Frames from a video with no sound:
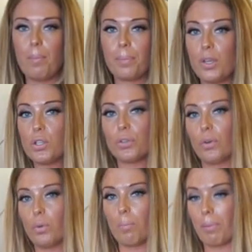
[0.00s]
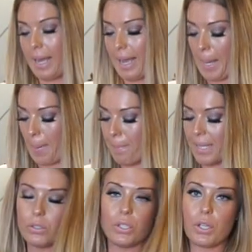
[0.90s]
a beautiful black
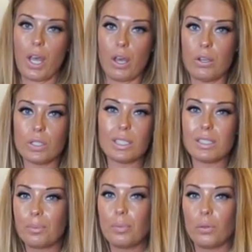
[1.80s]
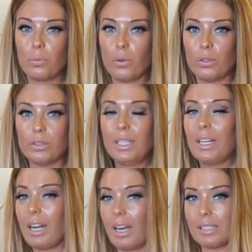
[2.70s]
belted coat, simple wool,
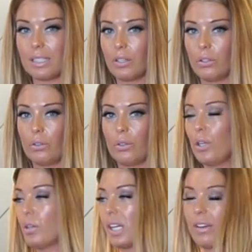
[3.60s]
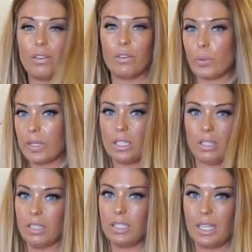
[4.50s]
classical, you could have it for 20,
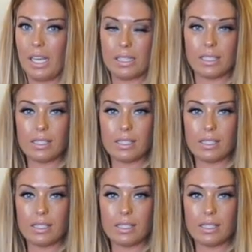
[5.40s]
30 years,